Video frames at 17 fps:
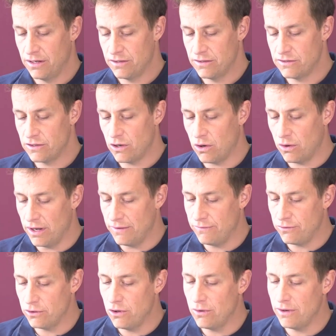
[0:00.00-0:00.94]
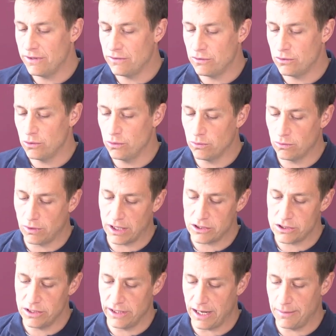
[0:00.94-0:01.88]
So if you go into,
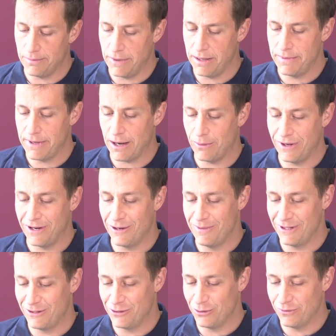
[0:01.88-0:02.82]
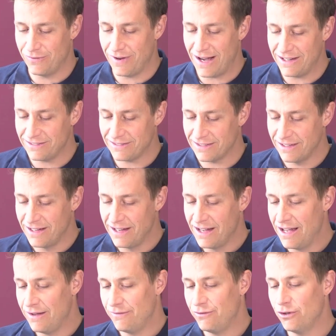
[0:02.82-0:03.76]
actually maybe I went a bit too fast.
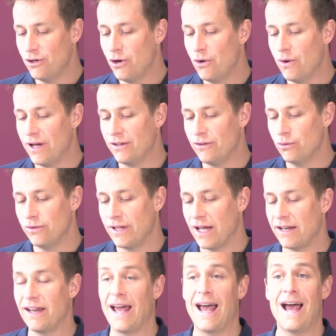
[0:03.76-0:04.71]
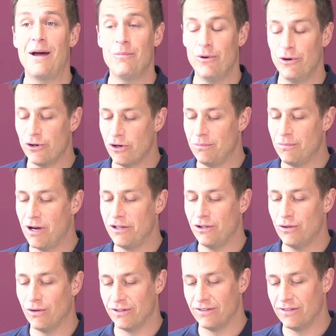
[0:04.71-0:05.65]
If you go into that hamburger
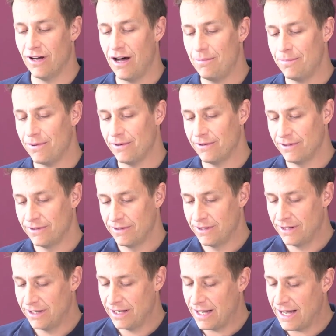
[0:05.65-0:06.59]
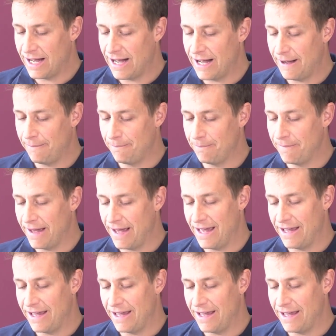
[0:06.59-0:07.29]
menu on top and you go into